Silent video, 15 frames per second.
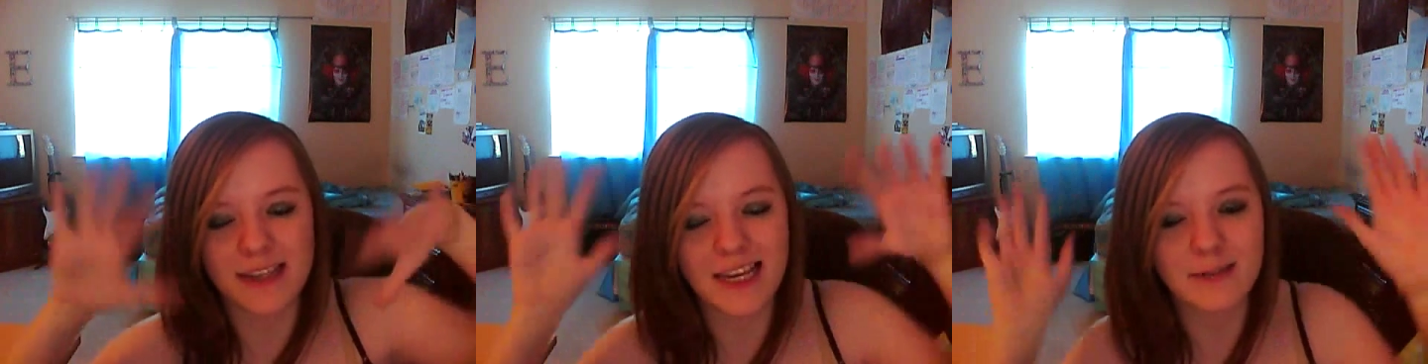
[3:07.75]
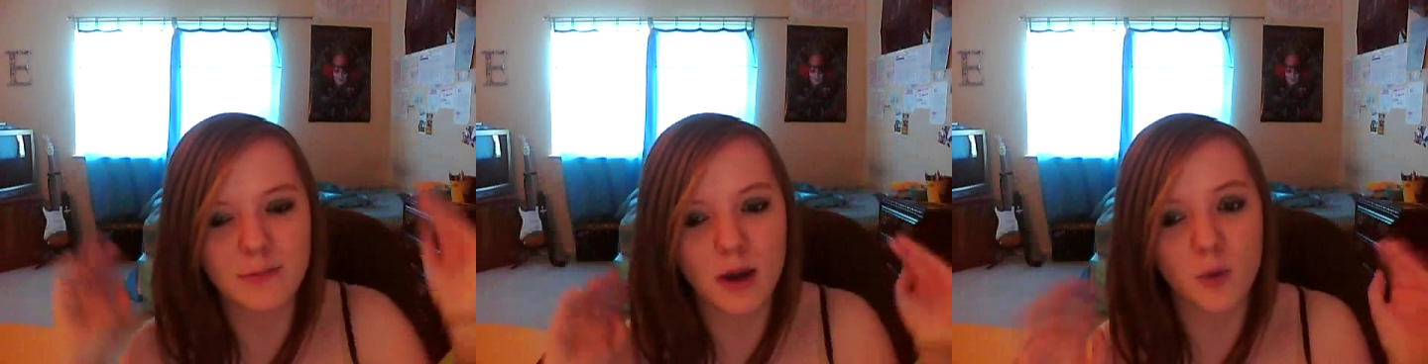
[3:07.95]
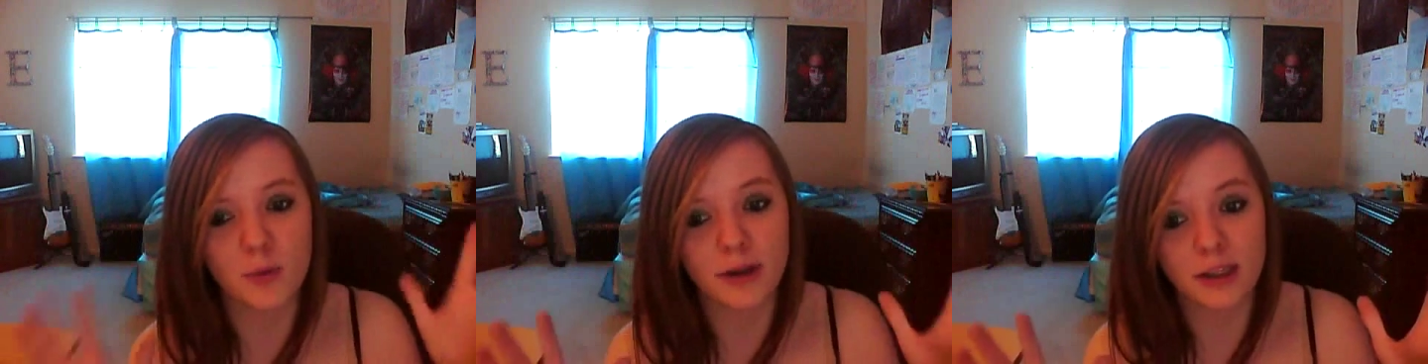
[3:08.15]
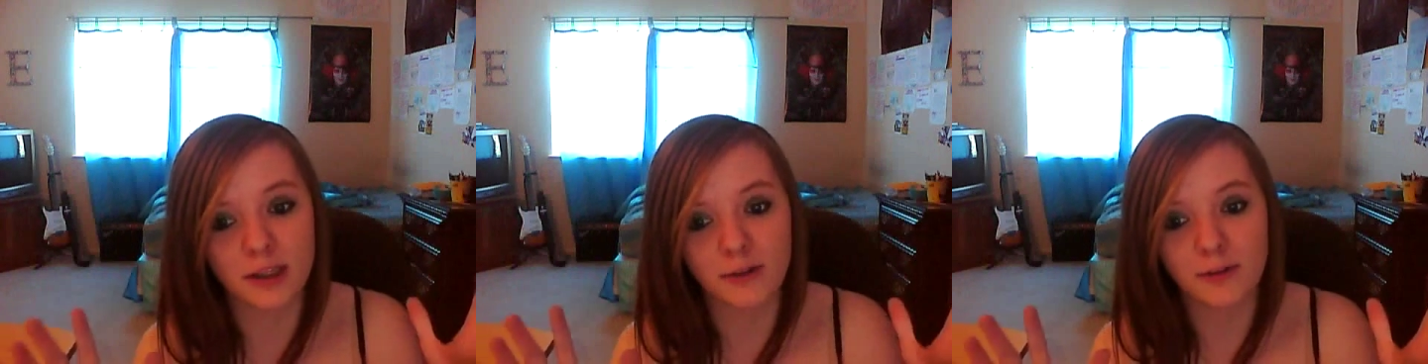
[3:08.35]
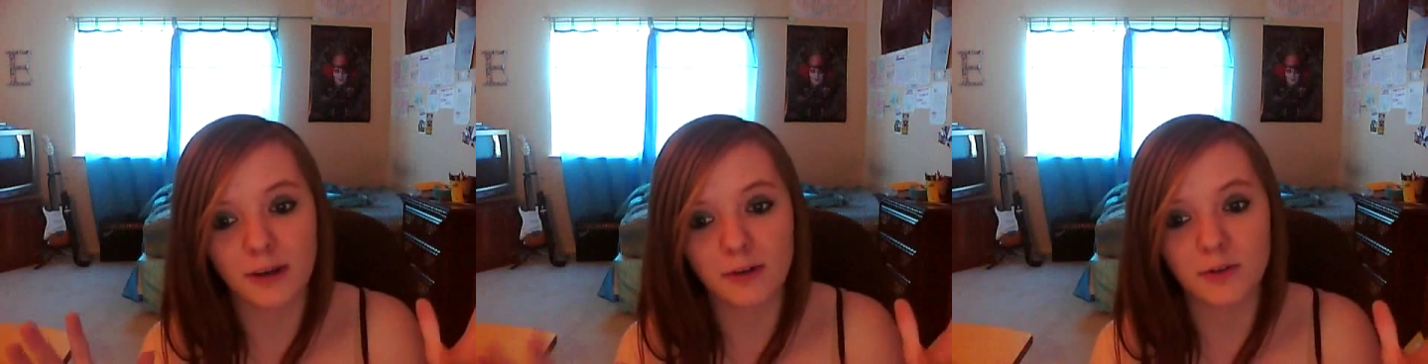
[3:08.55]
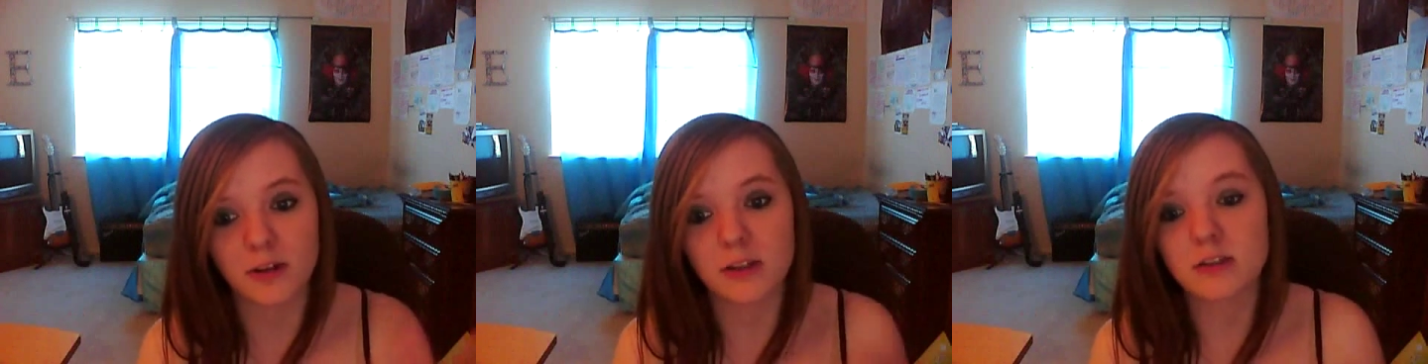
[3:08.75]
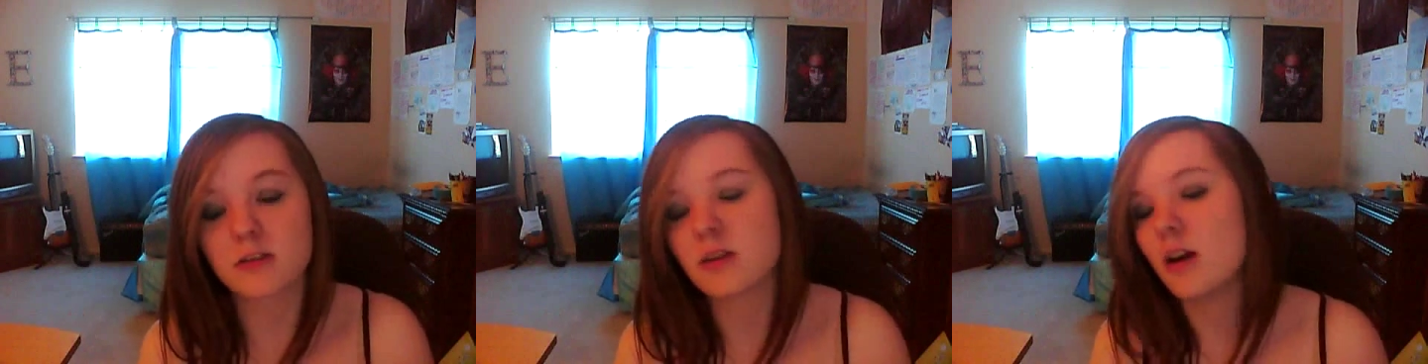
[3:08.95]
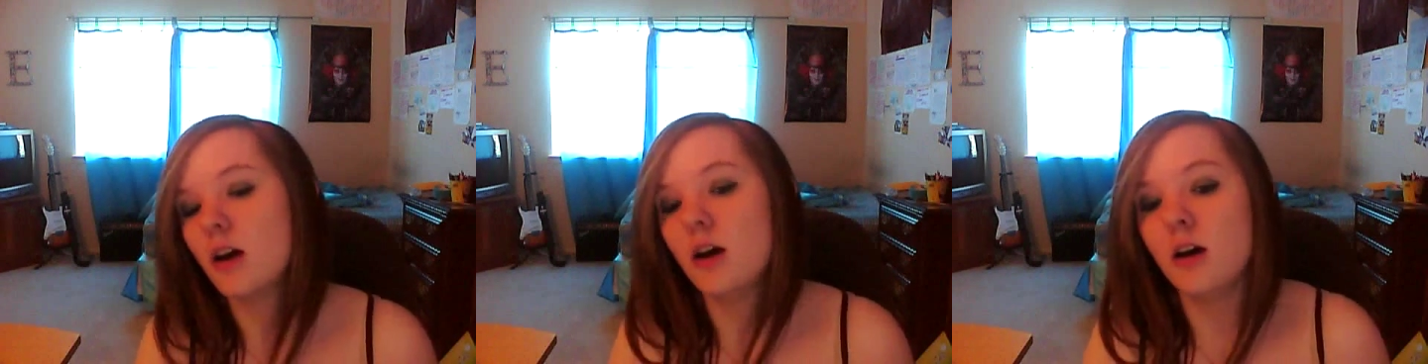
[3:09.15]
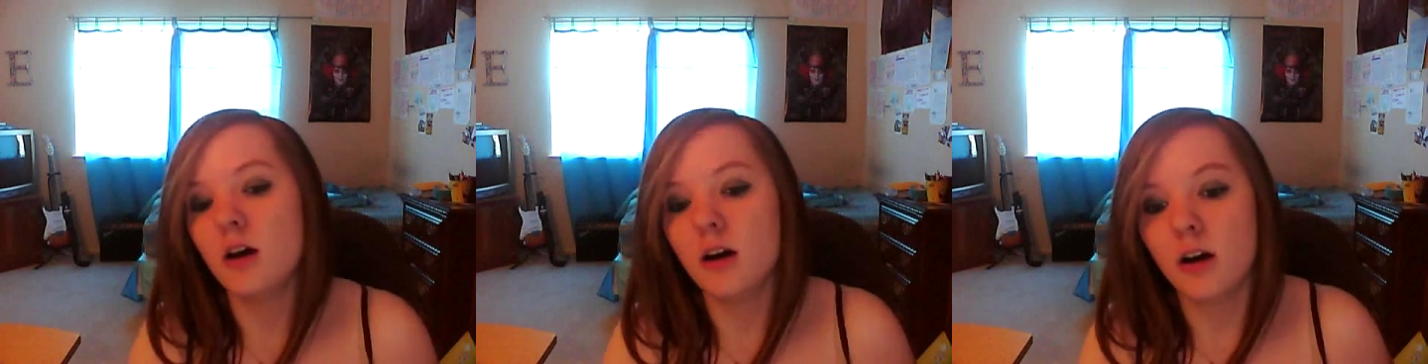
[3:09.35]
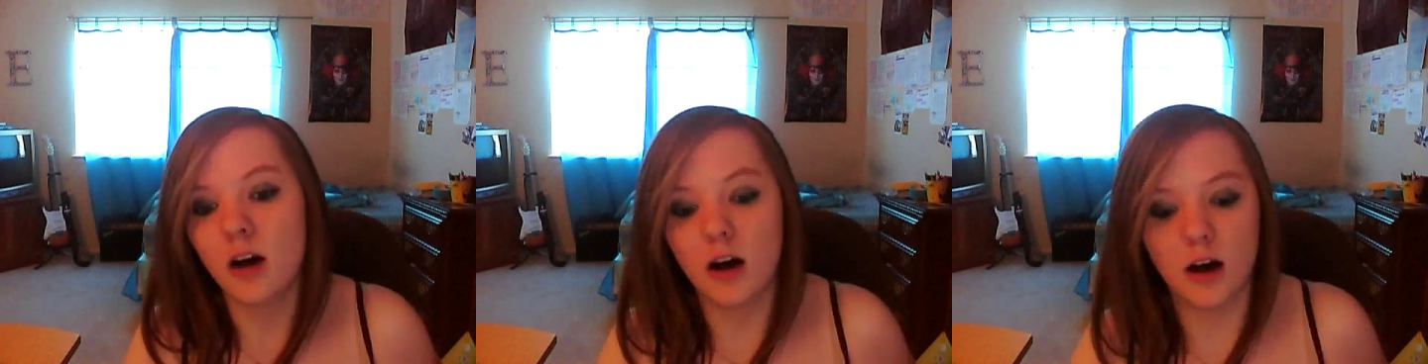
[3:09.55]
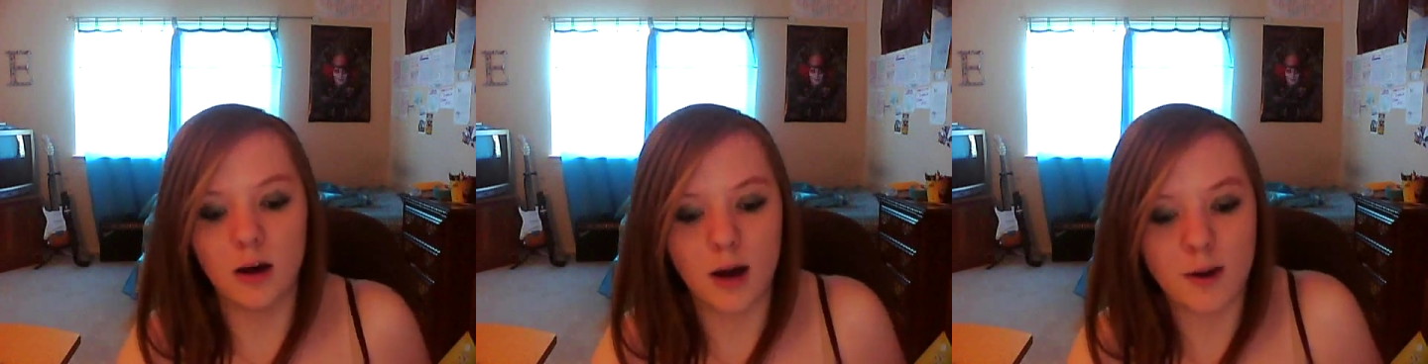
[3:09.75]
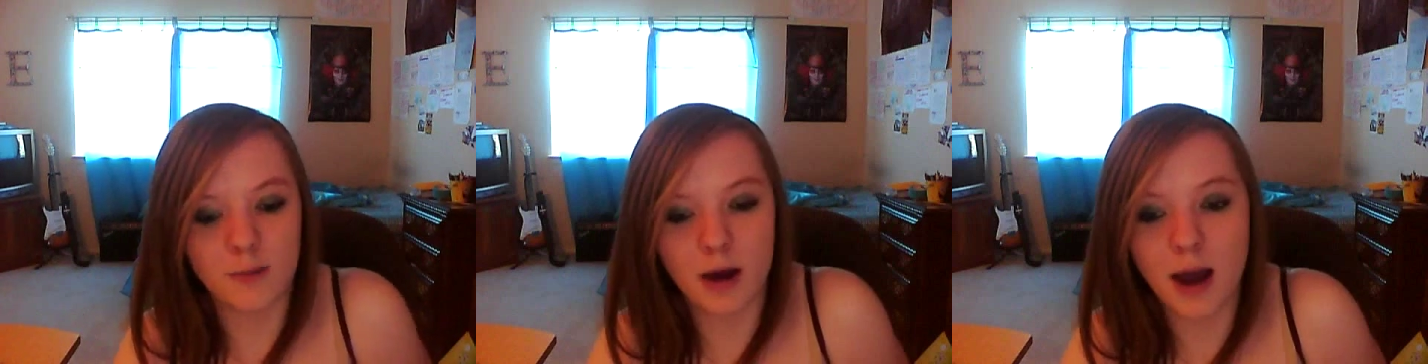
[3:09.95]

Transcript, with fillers: weekly things besides my weekly favorites.